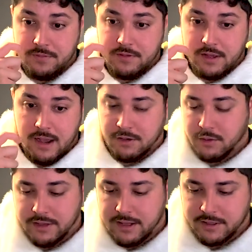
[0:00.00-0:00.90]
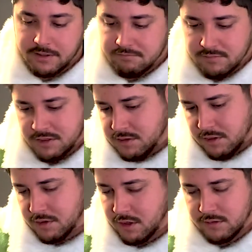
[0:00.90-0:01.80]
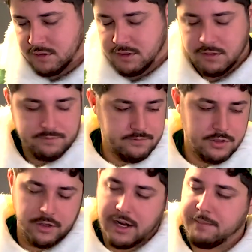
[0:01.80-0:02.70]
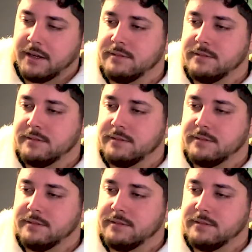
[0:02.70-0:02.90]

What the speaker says: I'm going to win that league. There's no talk. There's no doubt about it.